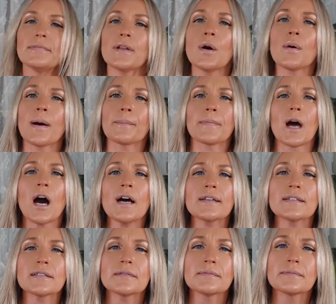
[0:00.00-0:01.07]
no, I'm
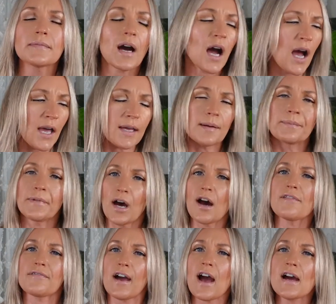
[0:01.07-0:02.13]
not. I am
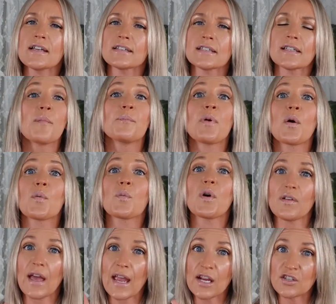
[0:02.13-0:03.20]
not fat. But
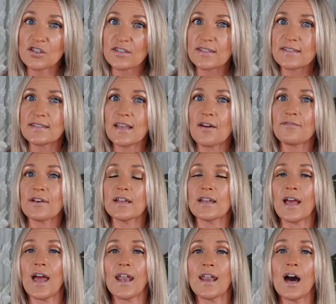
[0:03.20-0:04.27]
ages 7
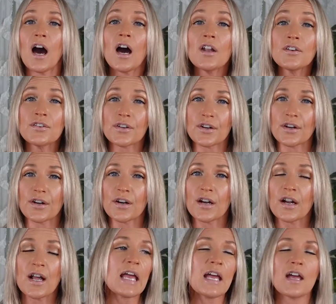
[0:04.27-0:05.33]
and under,
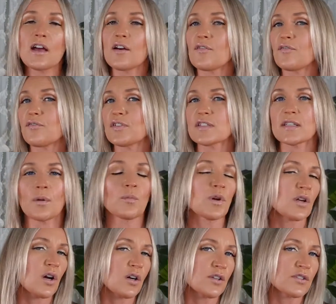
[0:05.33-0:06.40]
if
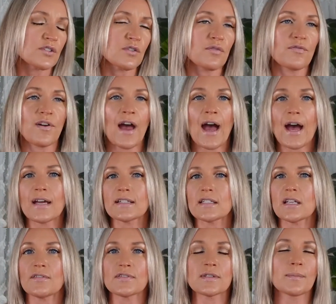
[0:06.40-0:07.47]
someone calls you fat,
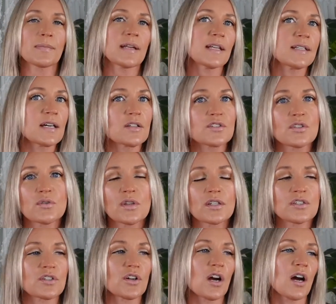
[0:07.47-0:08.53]
if somebody tells you
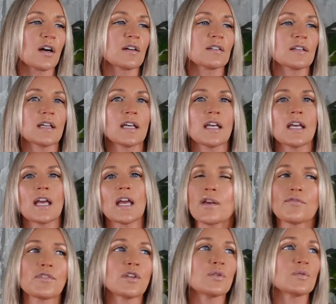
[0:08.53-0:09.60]
that you're ugly,
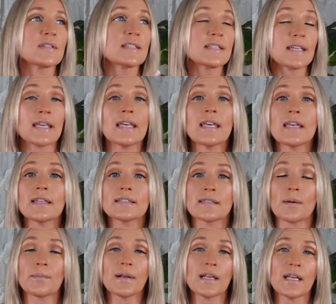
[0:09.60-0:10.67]
if you see
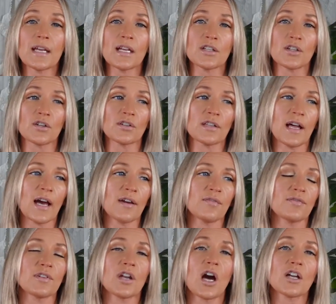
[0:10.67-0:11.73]
somebody in your
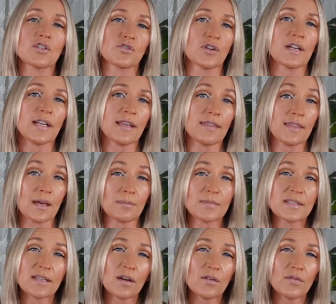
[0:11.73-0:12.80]
life not treating
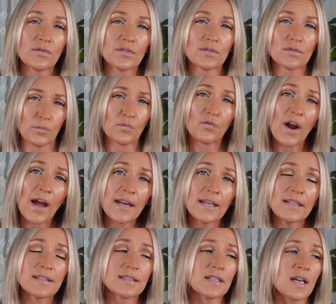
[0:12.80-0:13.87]
themselves
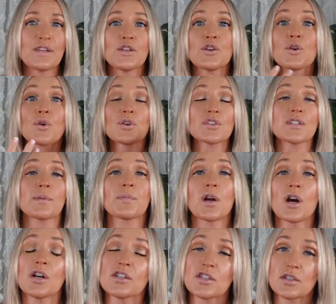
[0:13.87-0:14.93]
right, your
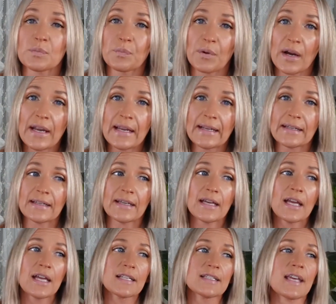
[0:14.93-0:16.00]
subconscious brain
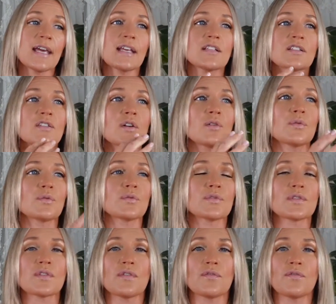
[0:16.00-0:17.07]
takes
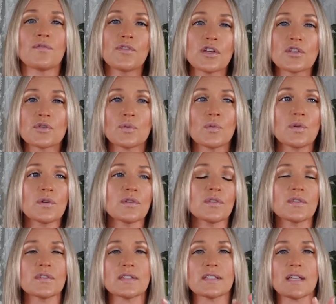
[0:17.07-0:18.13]
those
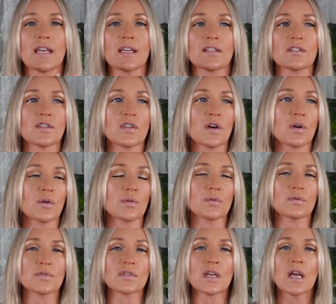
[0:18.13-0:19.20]
visuals, takes
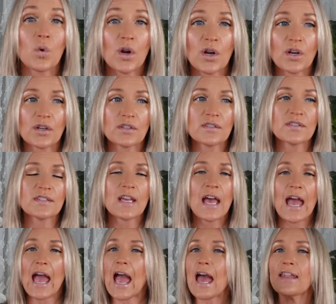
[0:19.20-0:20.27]
those words,
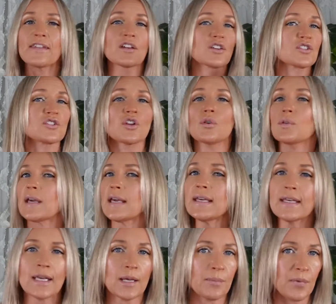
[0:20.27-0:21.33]
and there's no
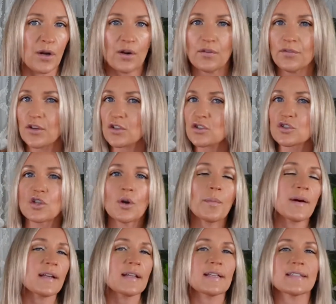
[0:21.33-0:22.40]
gatekeeper. There's
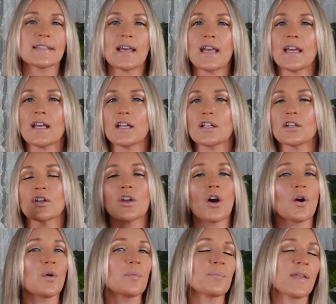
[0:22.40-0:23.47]
nobody to say,
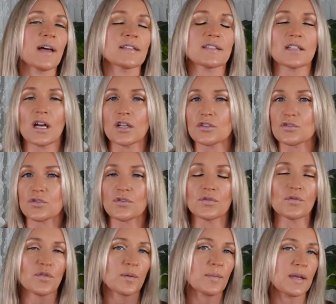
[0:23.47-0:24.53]
nope, that's not true
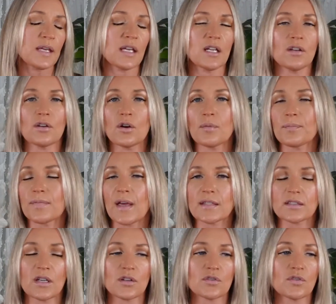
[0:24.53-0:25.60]
for me. Nope,
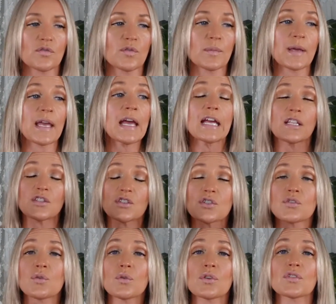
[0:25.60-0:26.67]
that's not true for me. It
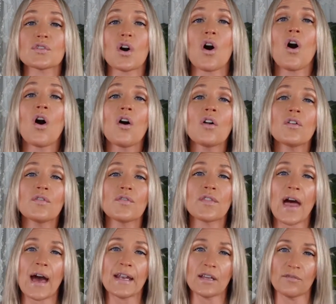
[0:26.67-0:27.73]
stores all
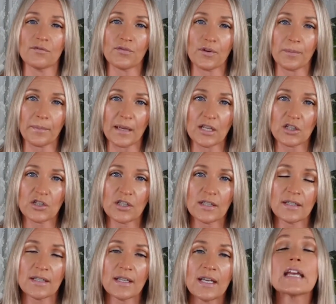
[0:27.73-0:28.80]
that
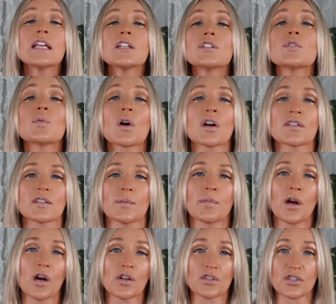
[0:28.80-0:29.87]
information into our
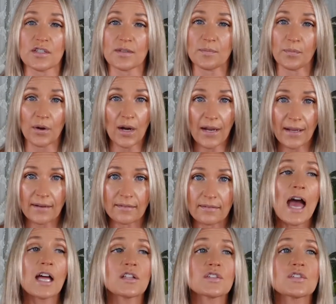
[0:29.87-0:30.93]
subconscious brain.
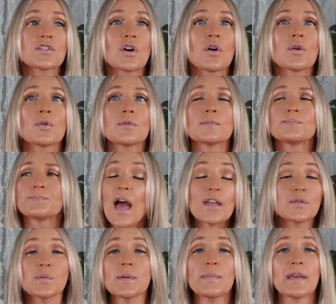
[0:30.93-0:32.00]
And so
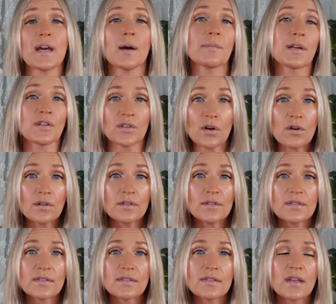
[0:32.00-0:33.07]
as we become
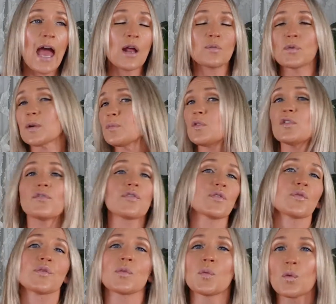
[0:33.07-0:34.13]
adults and we move
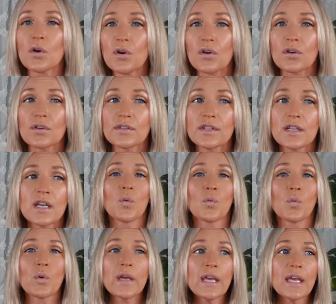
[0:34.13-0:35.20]
through the world,
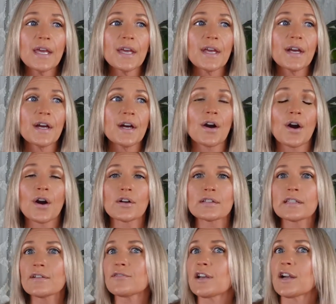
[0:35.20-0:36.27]
we are
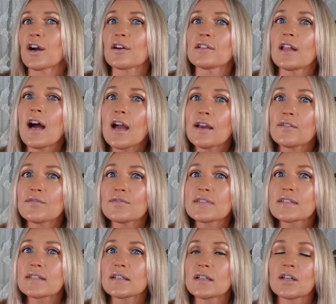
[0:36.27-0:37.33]
living our
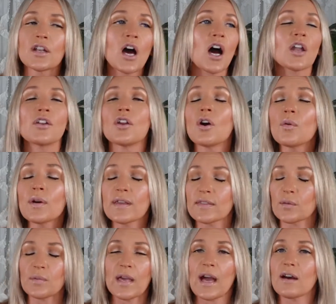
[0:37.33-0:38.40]
lives not knowing
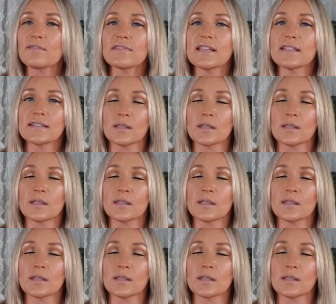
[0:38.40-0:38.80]
that we have these